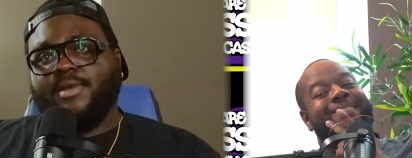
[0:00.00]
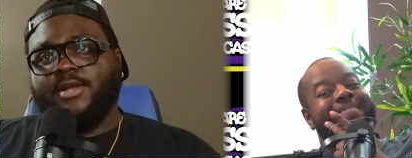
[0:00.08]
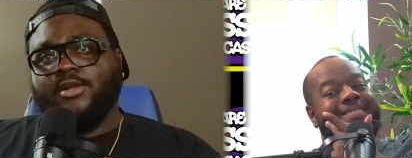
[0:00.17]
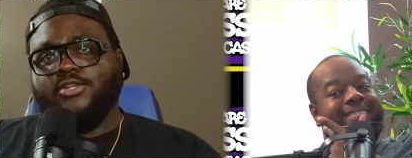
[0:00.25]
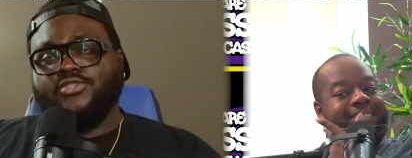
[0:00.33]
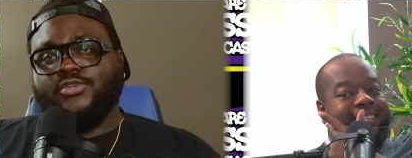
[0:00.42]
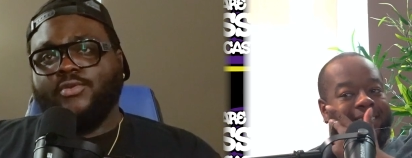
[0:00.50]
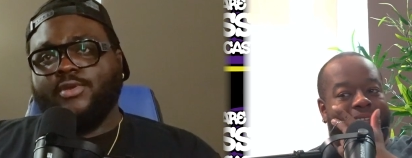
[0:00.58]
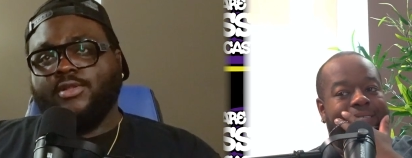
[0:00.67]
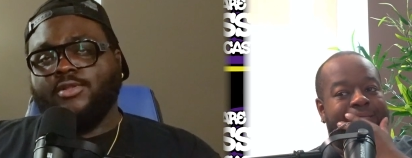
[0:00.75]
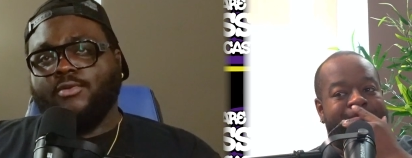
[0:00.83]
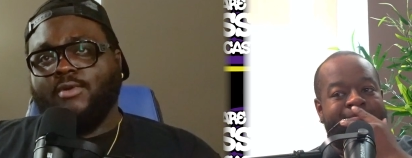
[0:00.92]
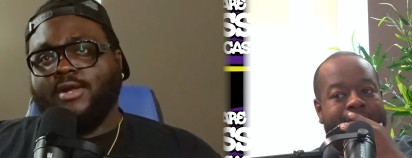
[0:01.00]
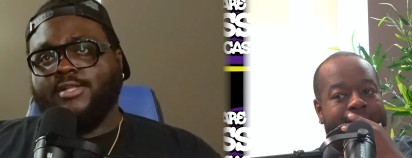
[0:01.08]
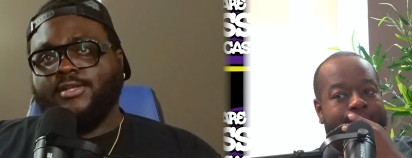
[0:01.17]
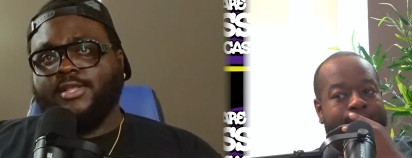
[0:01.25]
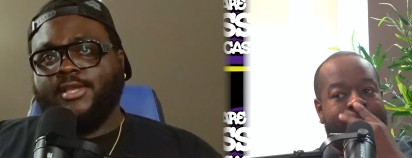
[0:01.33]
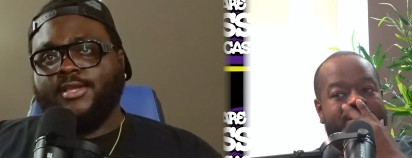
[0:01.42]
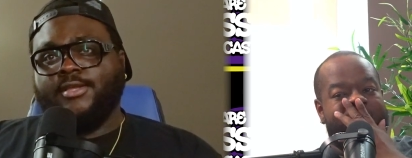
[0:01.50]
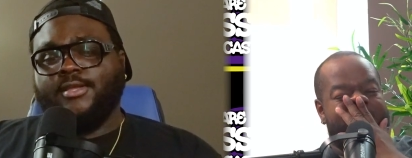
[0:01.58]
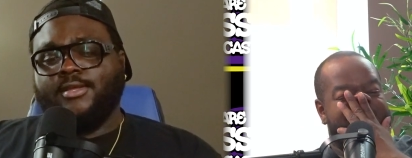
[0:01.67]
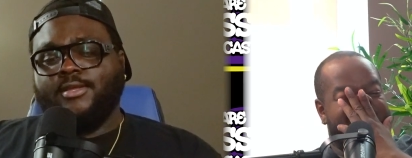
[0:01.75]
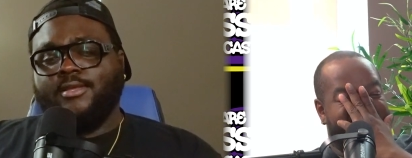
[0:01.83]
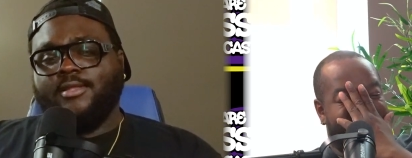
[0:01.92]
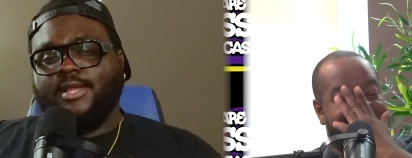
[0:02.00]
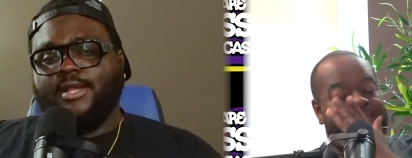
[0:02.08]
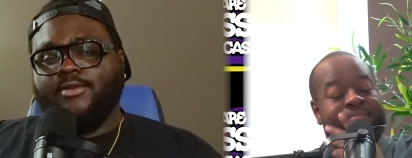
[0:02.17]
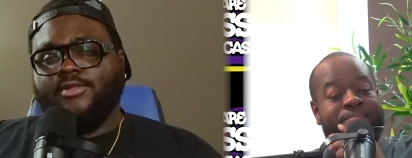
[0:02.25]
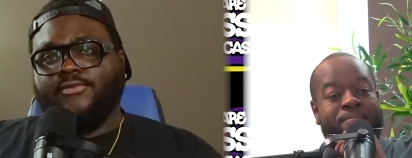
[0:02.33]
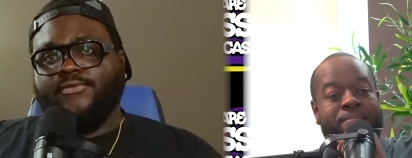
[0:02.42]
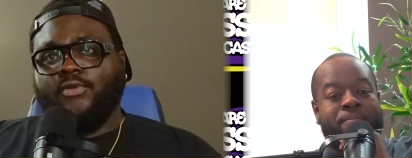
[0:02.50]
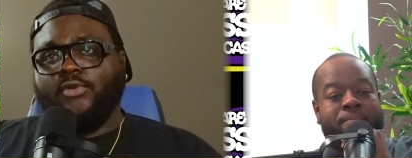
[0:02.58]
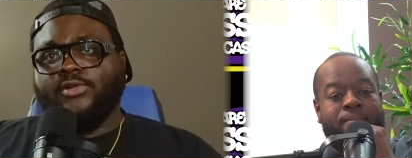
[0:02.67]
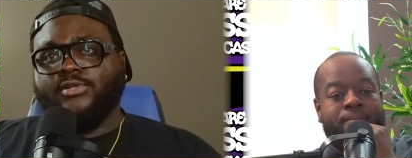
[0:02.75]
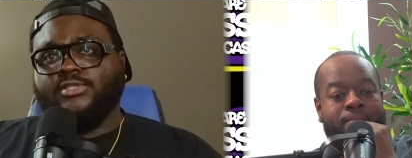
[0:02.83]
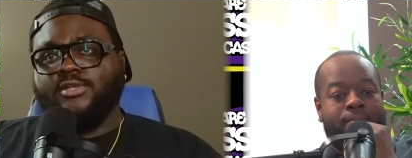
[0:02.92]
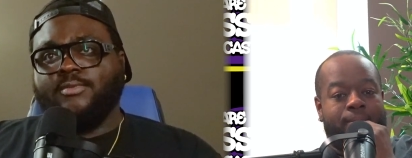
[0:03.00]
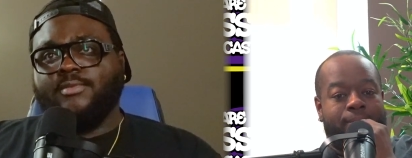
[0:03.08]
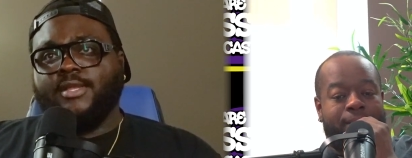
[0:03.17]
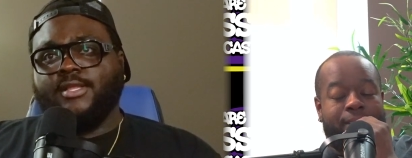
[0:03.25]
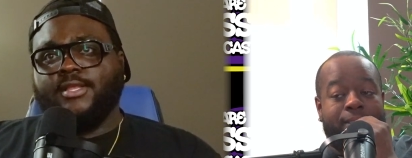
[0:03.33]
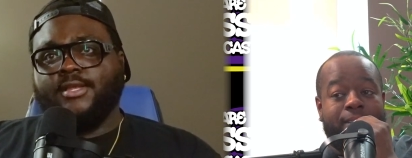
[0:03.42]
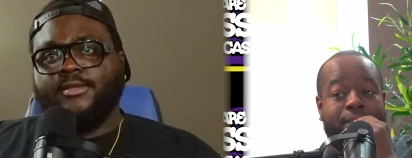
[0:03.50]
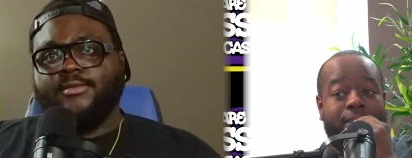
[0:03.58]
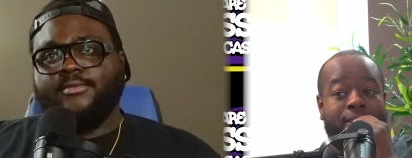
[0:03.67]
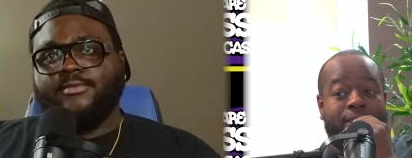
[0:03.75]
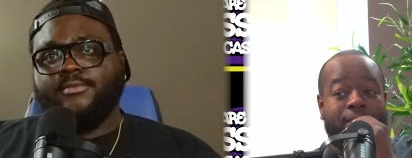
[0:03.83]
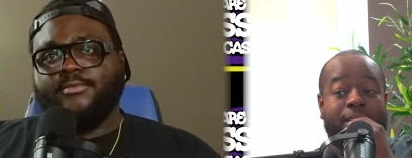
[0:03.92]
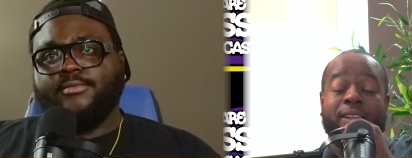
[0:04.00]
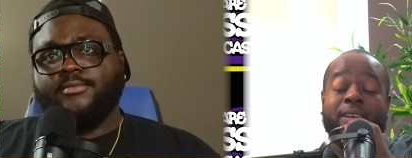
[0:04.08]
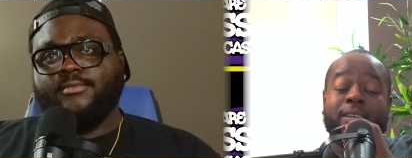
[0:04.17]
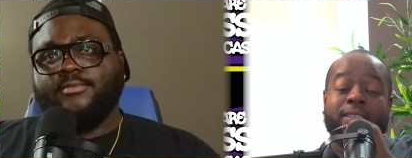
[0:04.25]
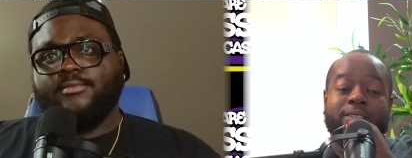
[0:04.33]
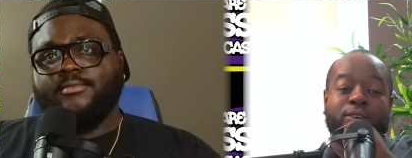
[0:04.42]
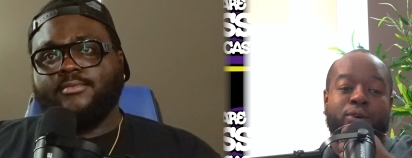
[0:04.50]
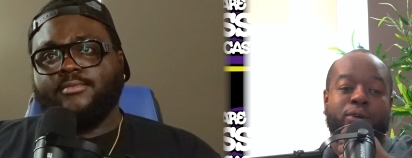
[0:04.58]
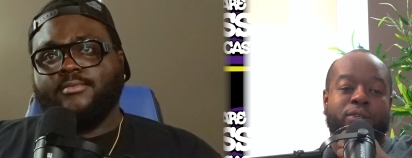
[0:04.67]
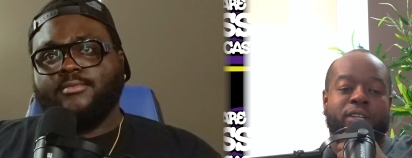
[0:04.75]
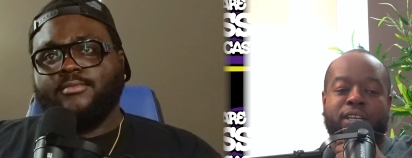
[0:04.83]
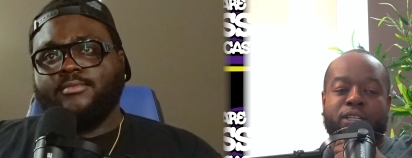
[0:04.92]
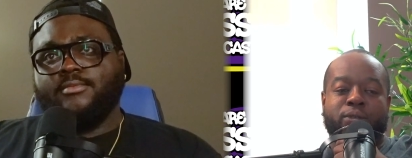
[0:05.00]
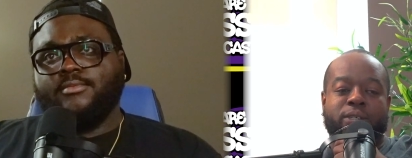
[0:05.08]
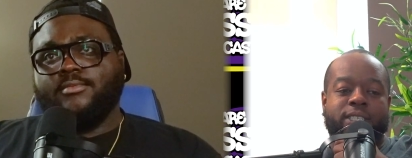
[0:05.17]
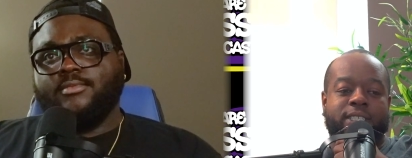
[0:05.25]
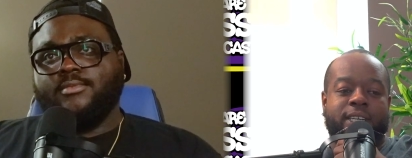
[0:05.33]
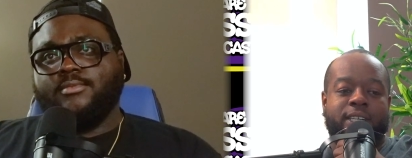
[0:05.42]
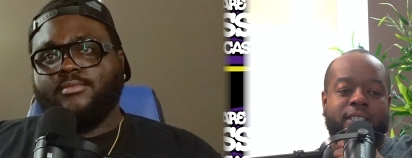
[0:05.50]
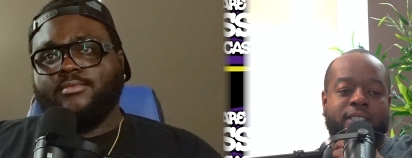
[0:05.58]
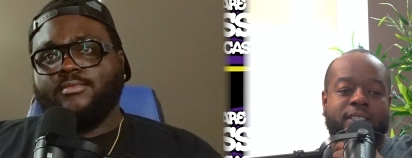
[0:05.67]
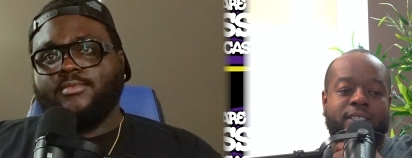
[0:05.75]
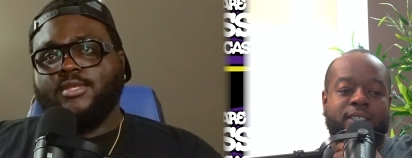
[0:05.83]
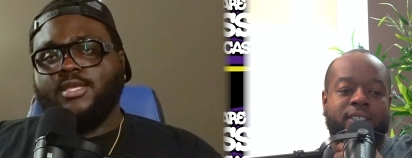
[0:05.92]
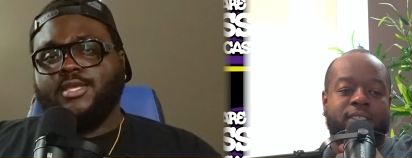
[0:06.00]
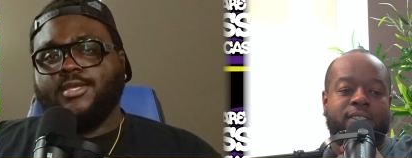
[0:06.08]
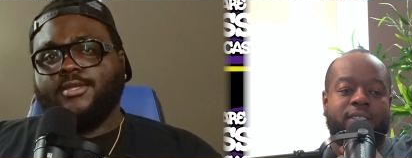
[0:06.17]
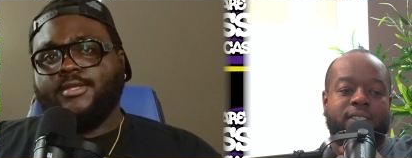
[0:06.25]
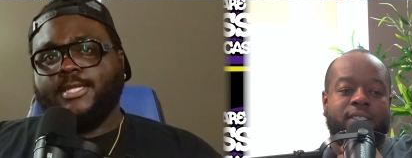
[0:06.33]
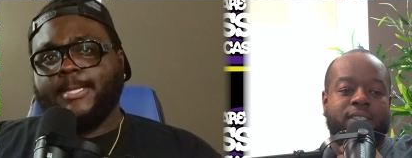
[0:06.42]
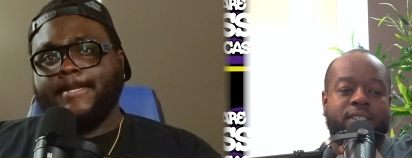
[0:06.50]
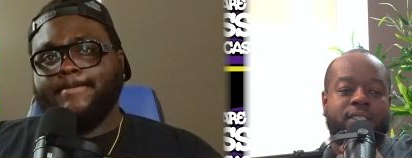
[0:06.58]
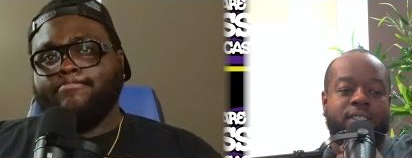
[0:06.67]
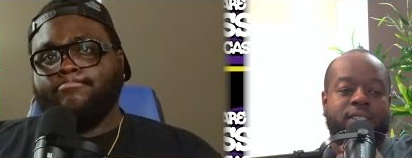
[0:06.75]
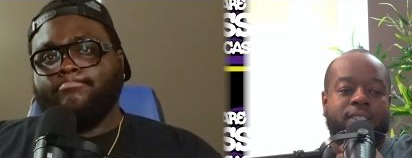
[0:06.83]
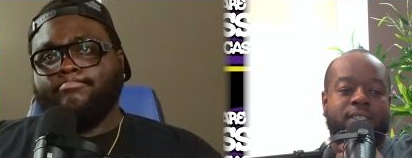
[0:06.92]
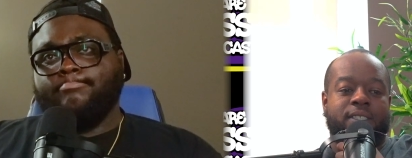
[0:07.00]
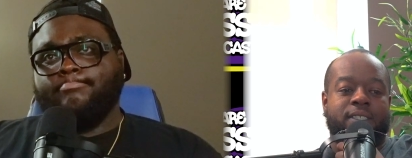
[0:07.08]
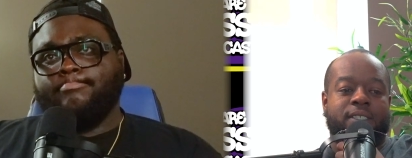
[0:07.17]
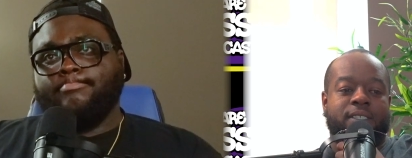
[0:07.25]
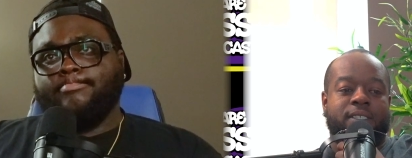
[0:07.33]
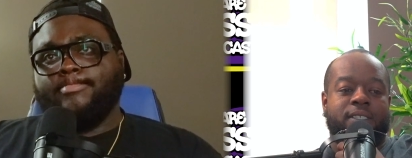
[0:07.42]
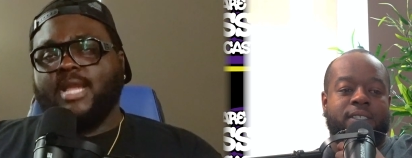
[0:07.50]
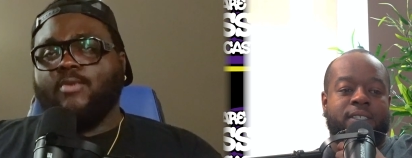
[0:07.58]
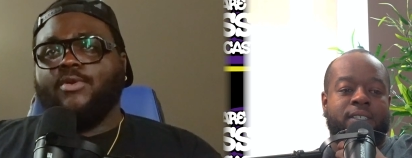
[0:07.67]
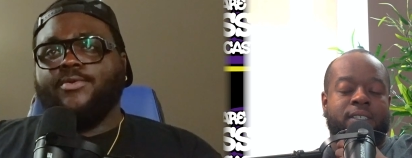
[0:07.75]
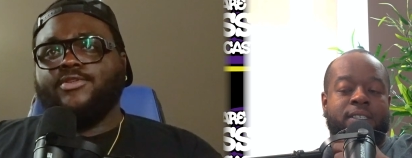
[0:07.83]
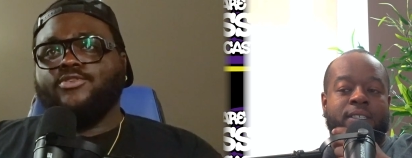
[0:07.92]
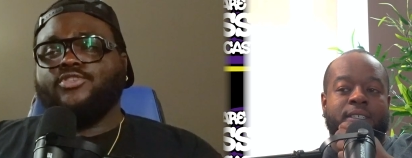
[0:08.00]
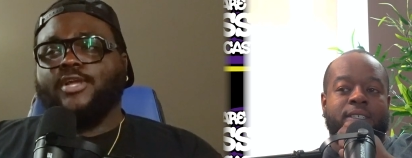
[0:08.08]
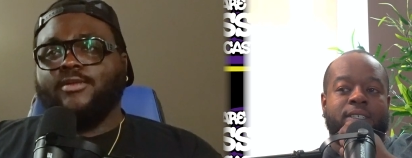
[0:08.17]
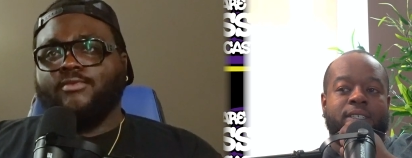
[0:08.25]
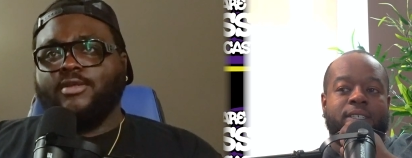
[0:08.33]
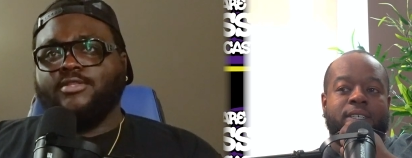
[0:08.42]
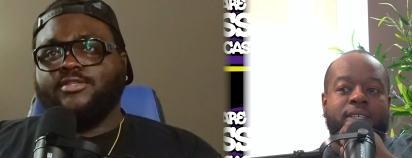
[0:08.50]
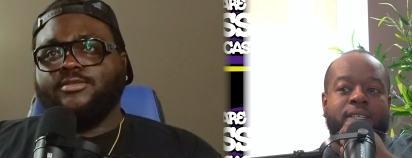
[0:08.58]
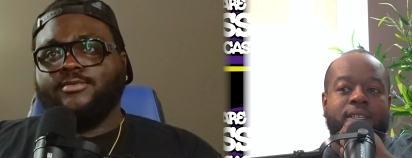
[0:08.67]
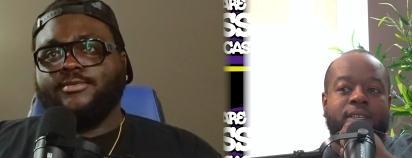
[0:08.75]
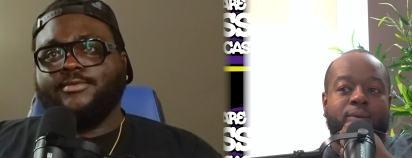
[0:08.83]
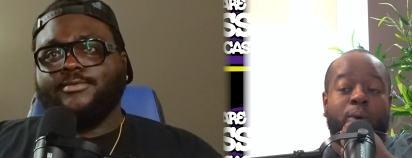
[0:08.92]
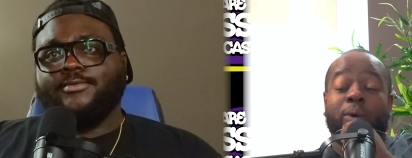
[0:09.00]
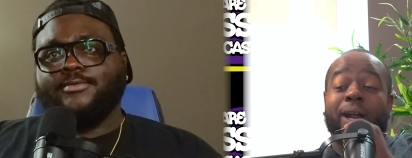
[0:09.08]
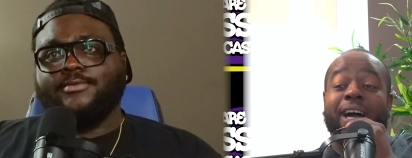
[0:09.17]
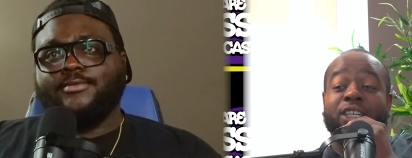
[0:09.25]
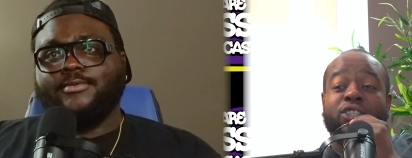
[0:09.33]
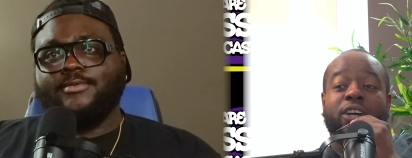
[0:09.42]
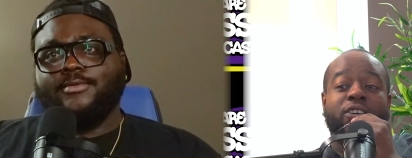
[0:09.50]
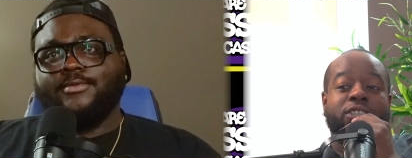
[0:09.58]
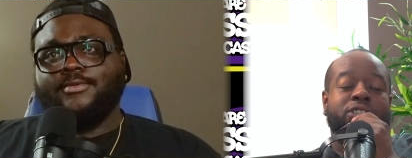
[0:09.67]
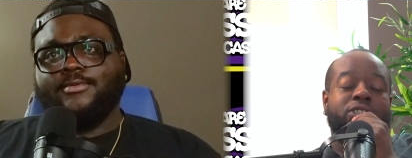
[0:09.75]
Speaker 1: my country going underwater, like like going to Florida or something like that.
Speaker 2: Oh, i am running like Louisiana.
Speaker 1: Yeah. Like, where would you try to run to?
Speaker 2: Where would I try to run